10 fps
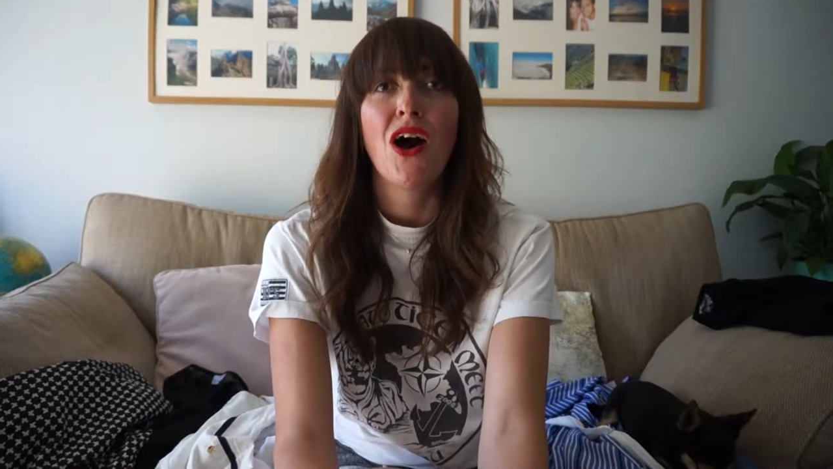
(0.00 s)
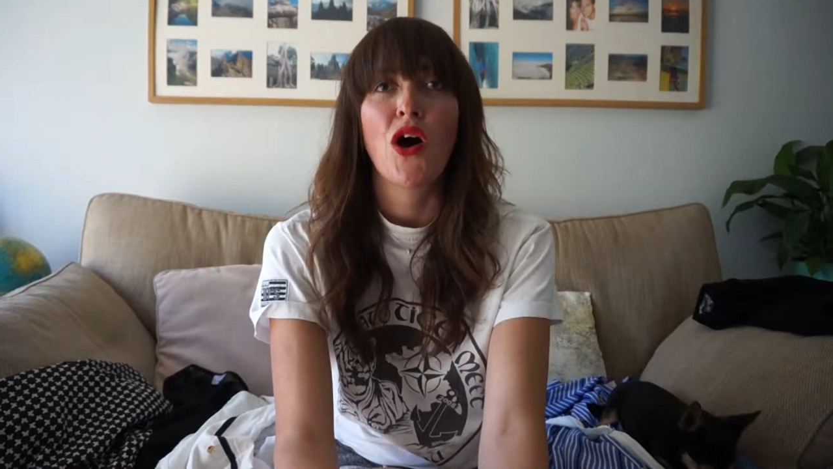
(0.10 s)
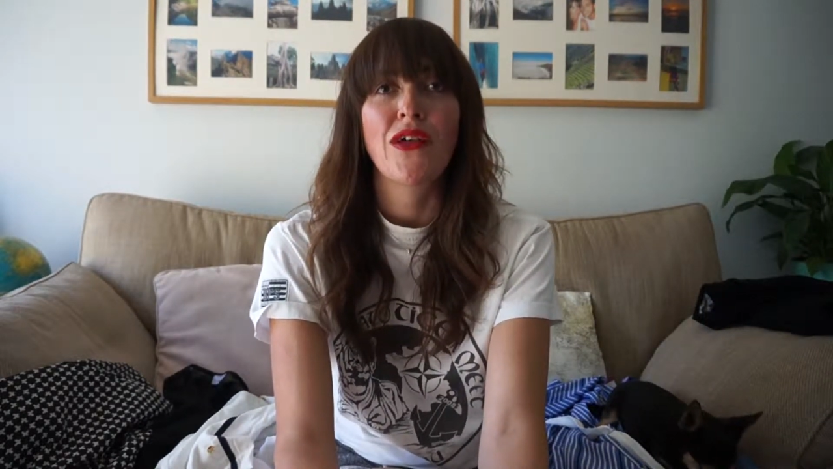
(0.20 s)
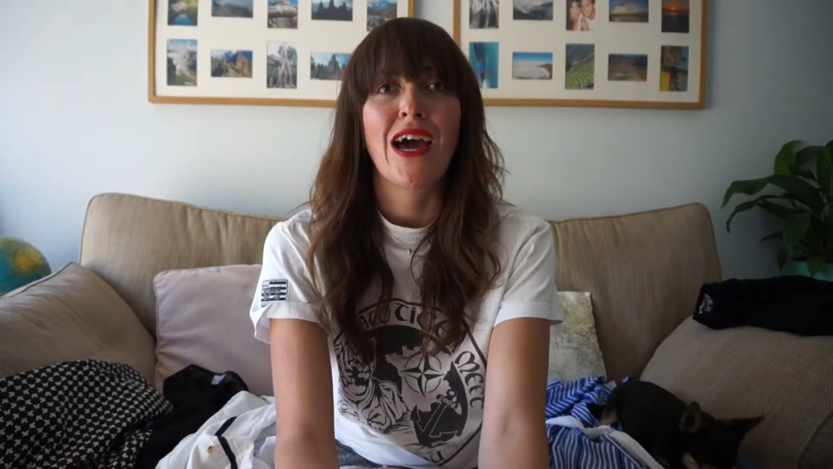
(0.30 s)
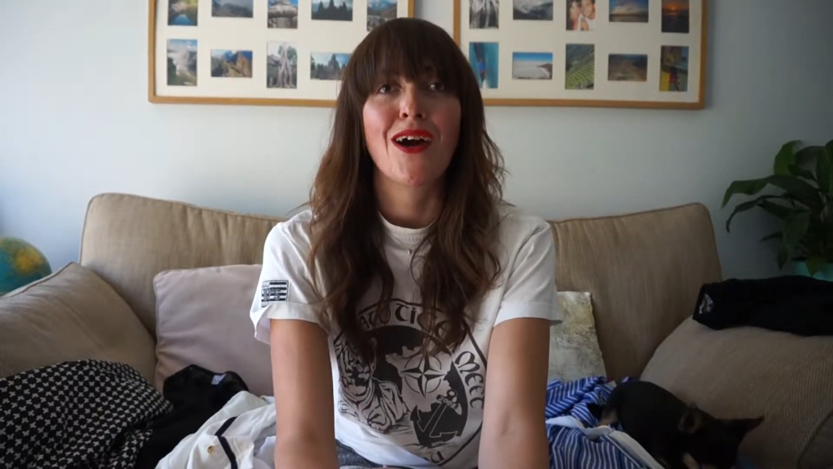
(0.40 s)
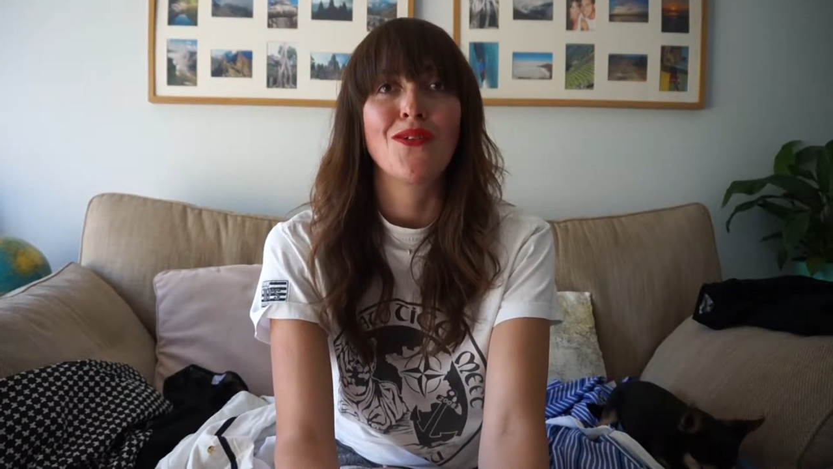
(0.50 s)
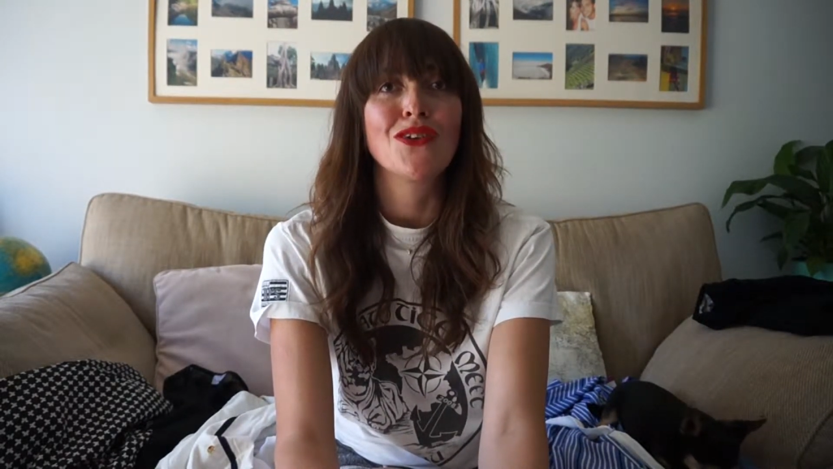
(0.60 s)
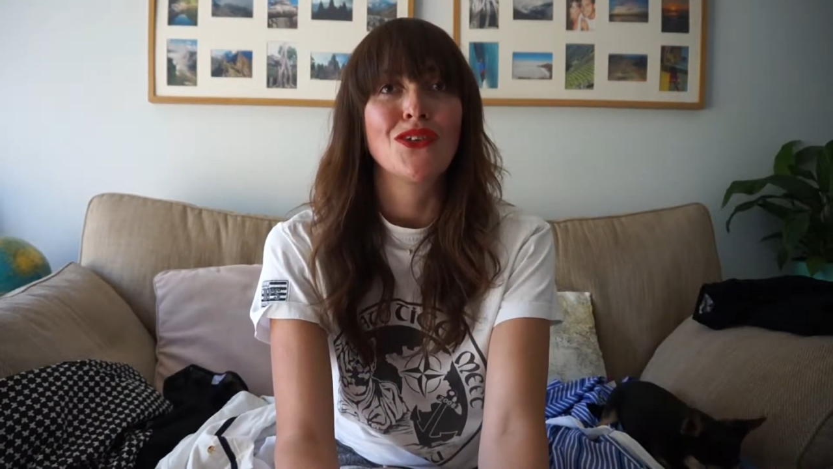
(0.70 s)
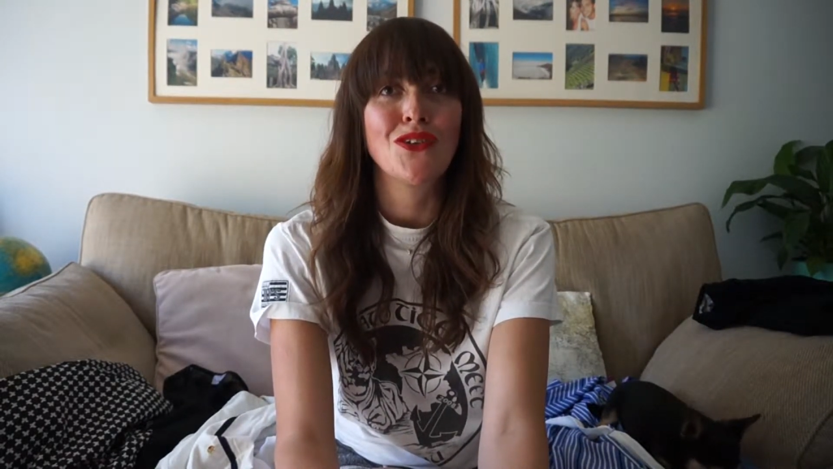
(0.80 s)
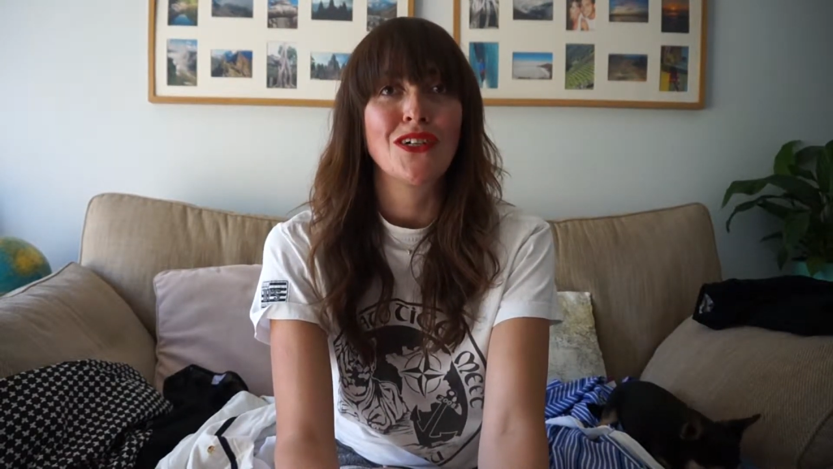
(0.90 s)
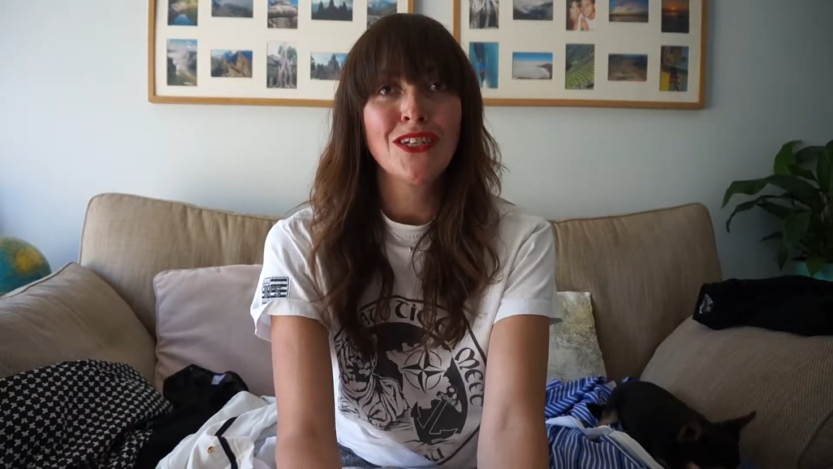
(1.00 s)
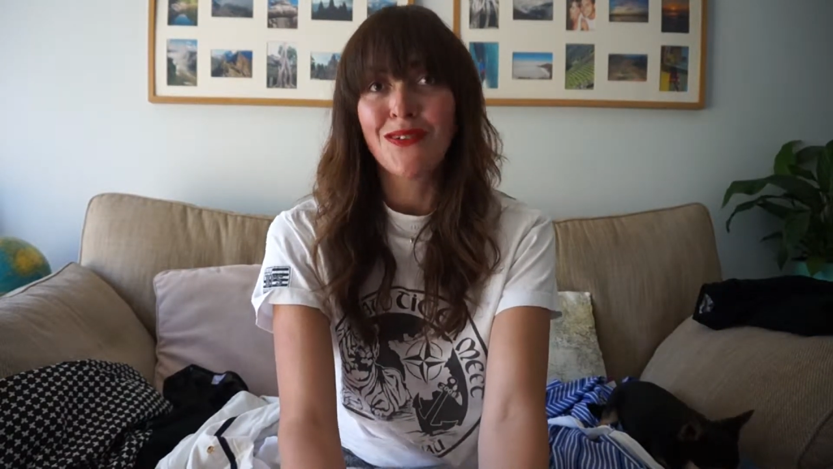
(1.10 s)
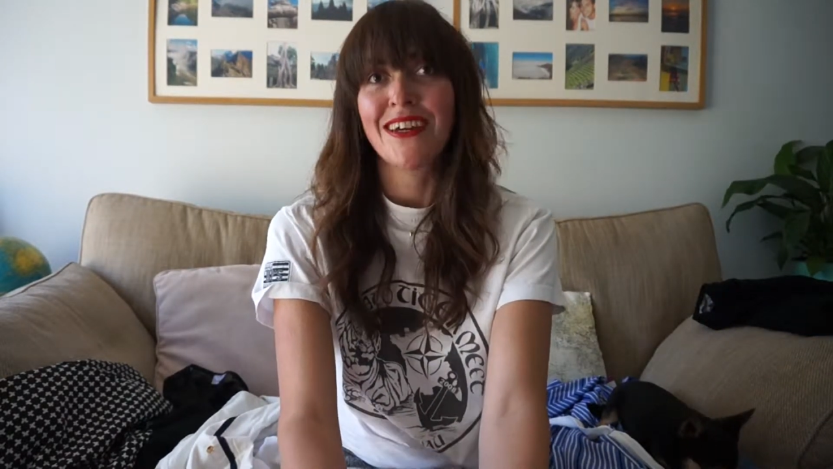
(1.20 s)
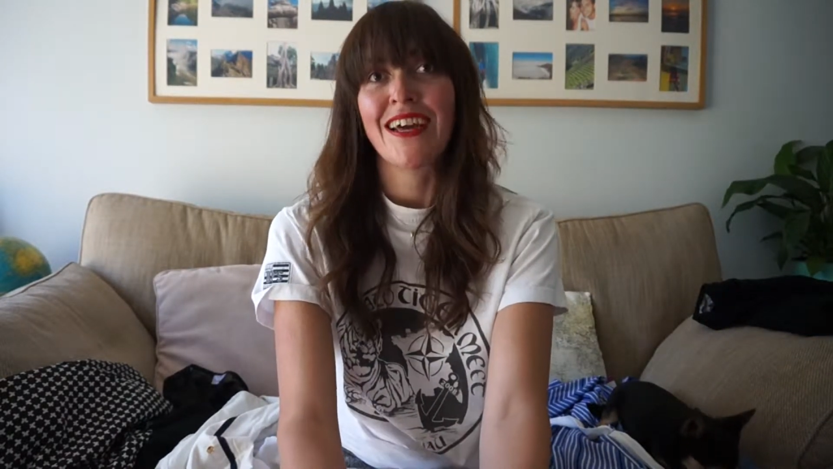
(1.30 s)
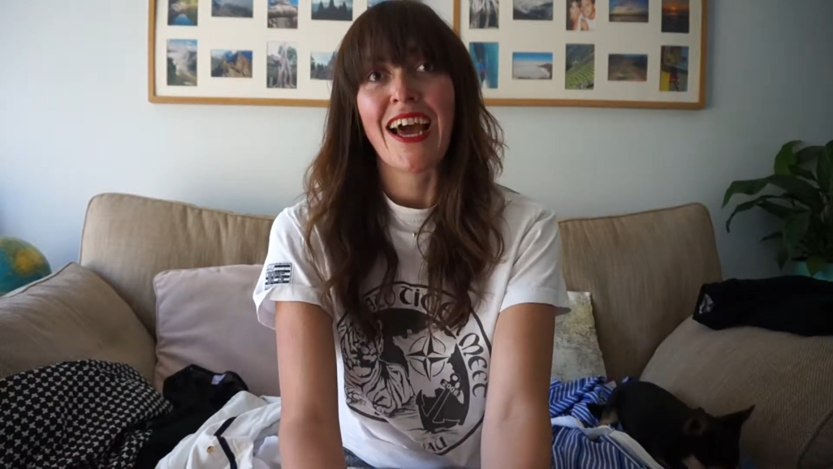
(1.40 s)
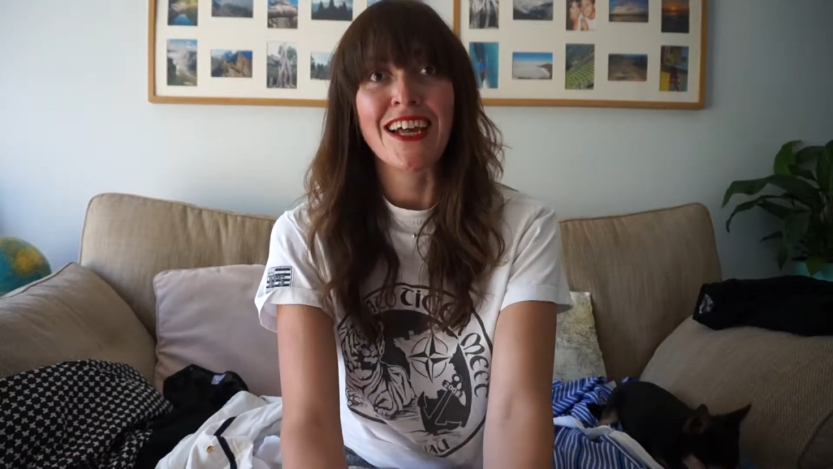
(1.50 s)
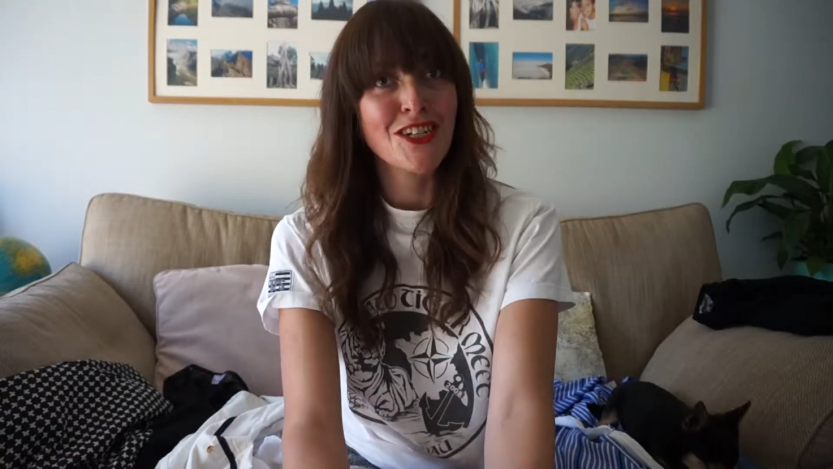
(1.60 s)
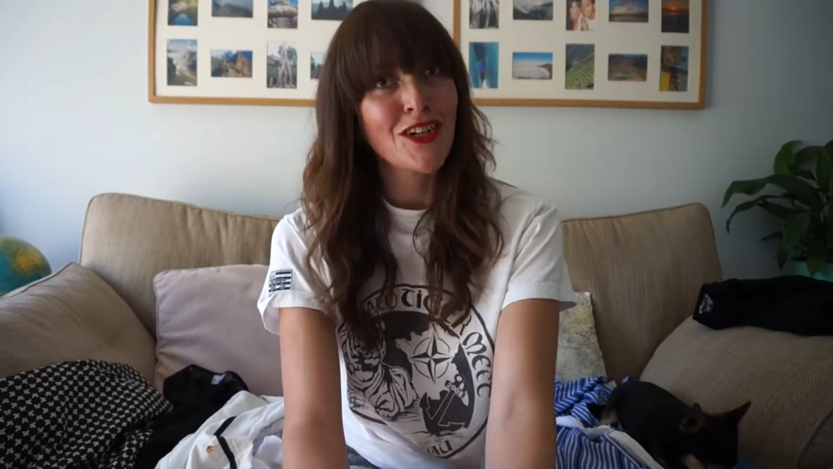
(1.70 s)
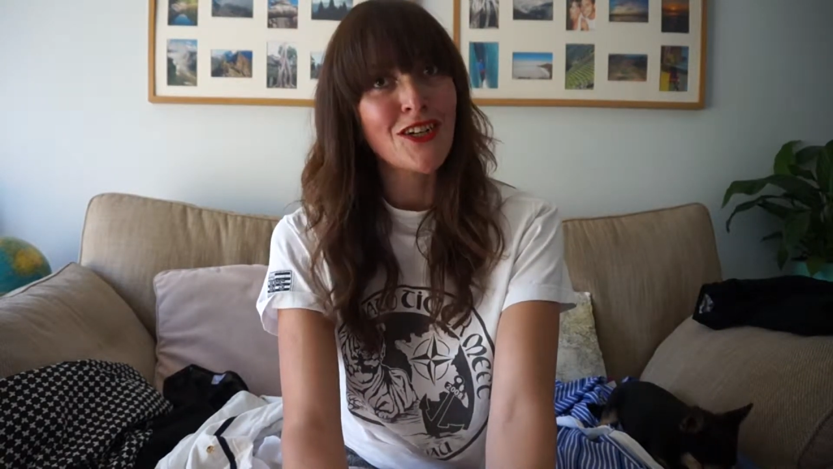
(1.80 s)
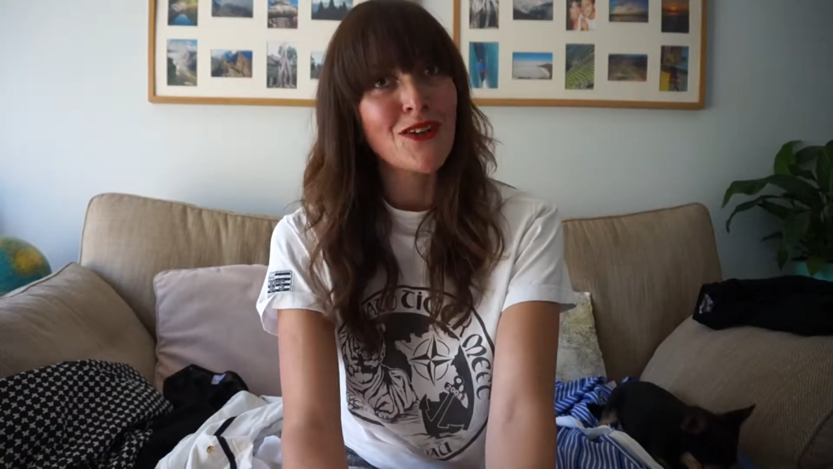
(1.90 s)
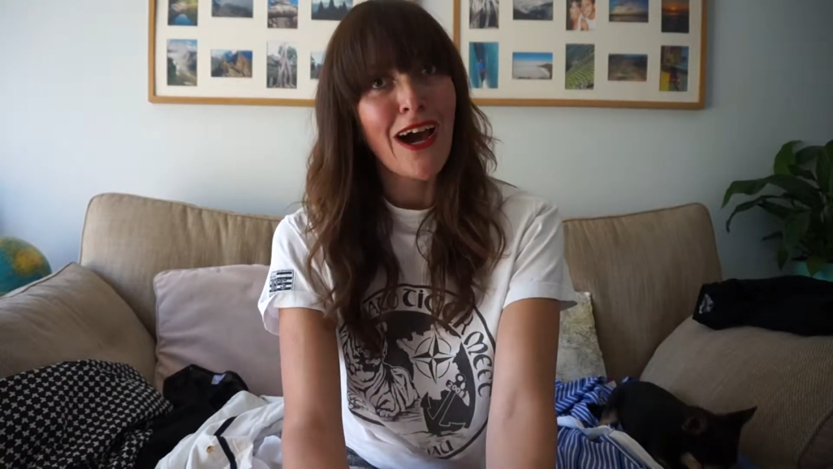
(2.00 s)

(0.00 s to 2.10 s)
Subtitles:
on how you can do it and show you